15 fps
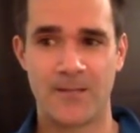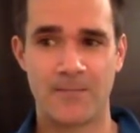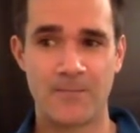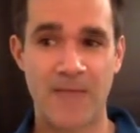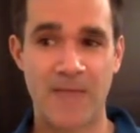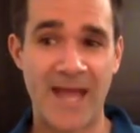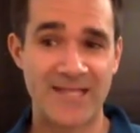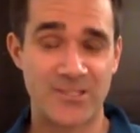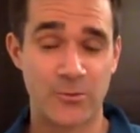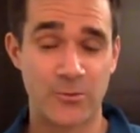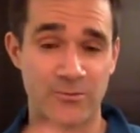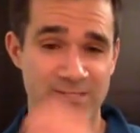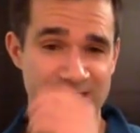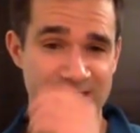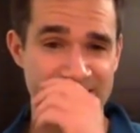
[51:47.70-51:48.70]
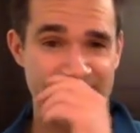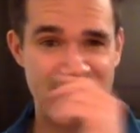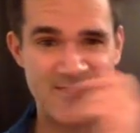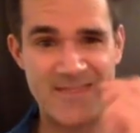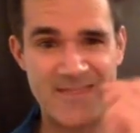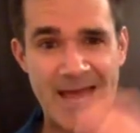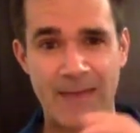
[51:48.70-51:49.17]
I don't see
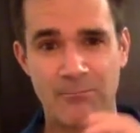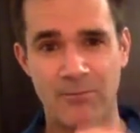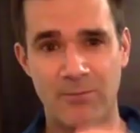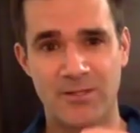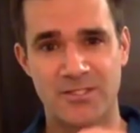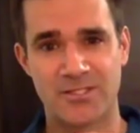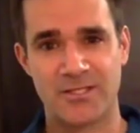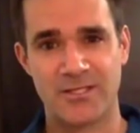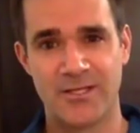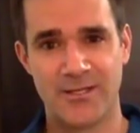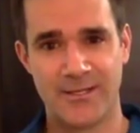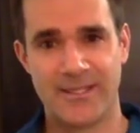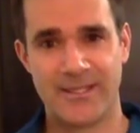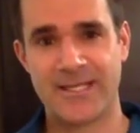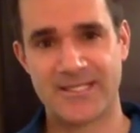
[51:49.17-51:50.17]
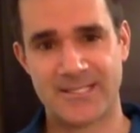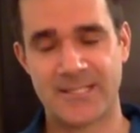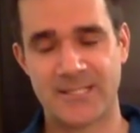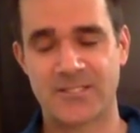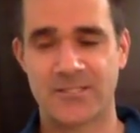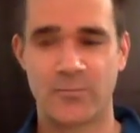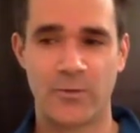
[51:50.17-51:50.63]
that much
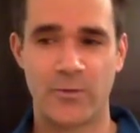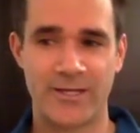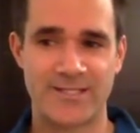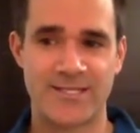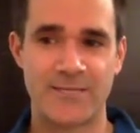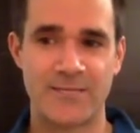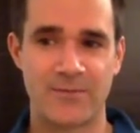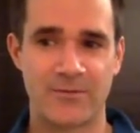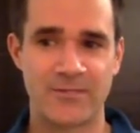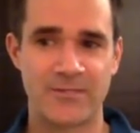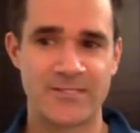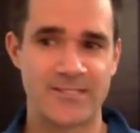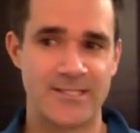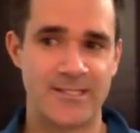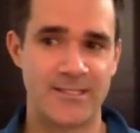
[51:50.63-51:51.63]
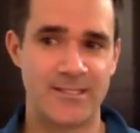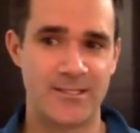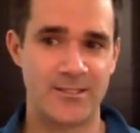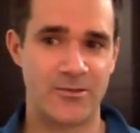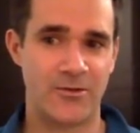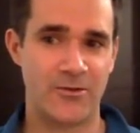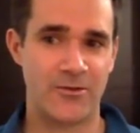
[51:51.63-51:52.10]
extension. What I typically
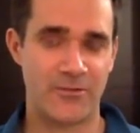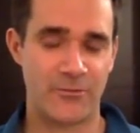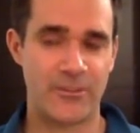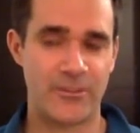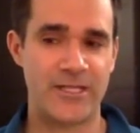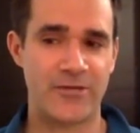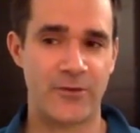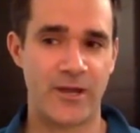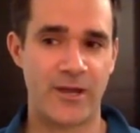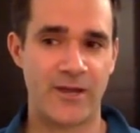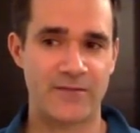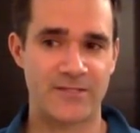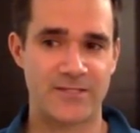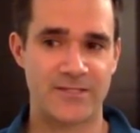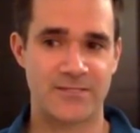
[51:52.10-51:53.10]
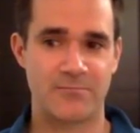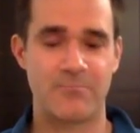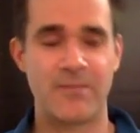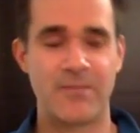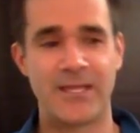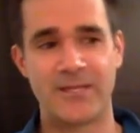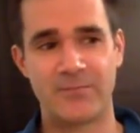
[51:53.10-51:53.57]
see on 3D graphs is
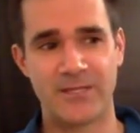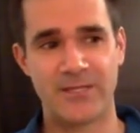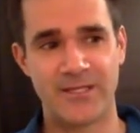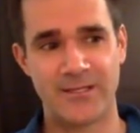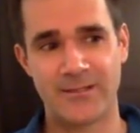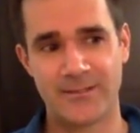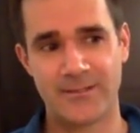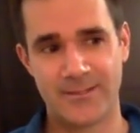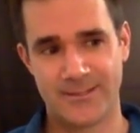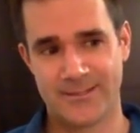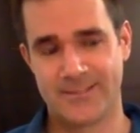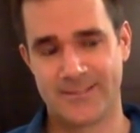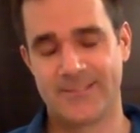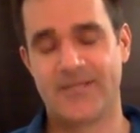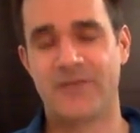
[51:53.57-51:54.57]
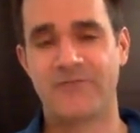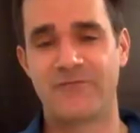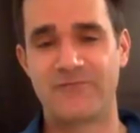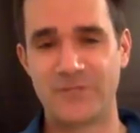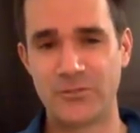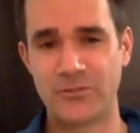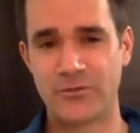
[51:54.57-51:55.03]
maybe a
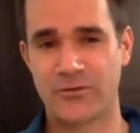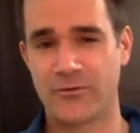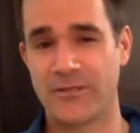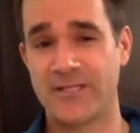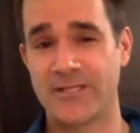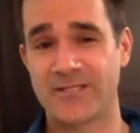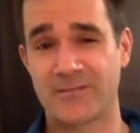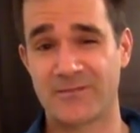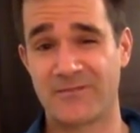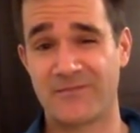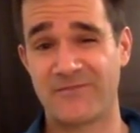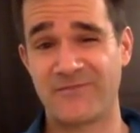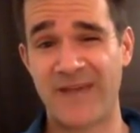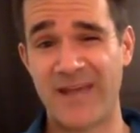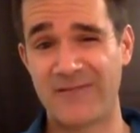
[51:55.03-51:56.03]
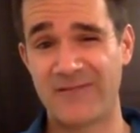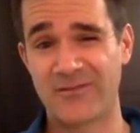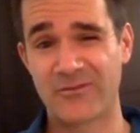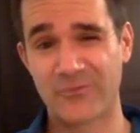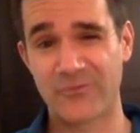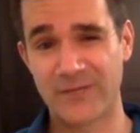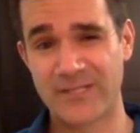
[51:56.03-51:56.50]
few degrees, up to 5
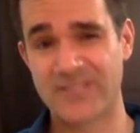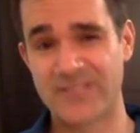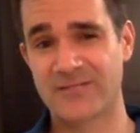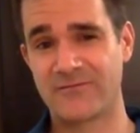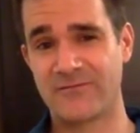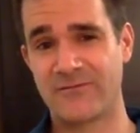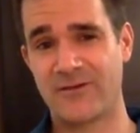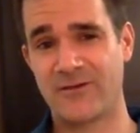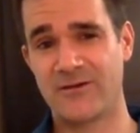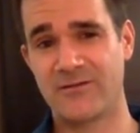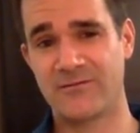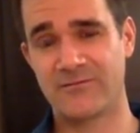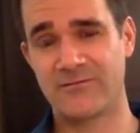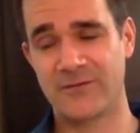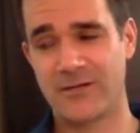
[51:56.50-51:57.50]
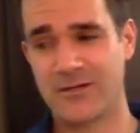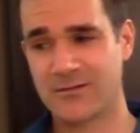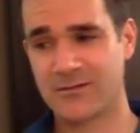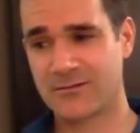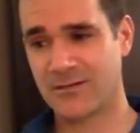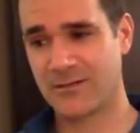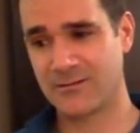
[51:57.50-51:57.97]
degrees of
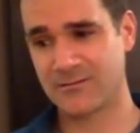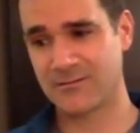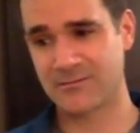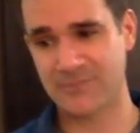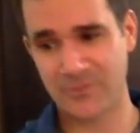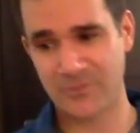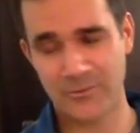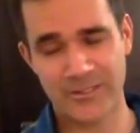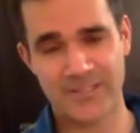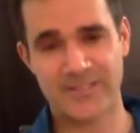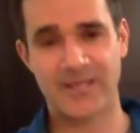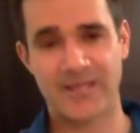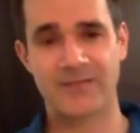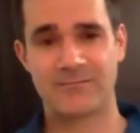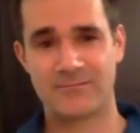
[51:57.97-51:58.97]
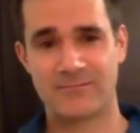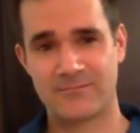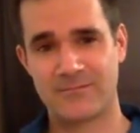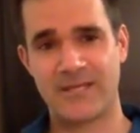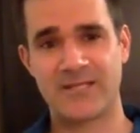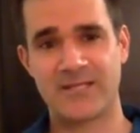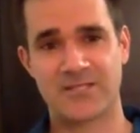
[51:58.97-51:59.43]
kind of going in that
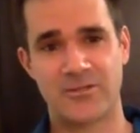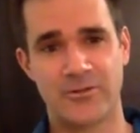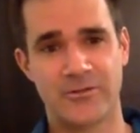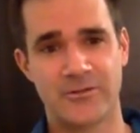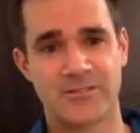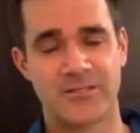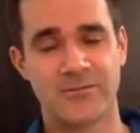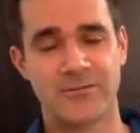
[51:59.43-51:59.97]
anterior tilt.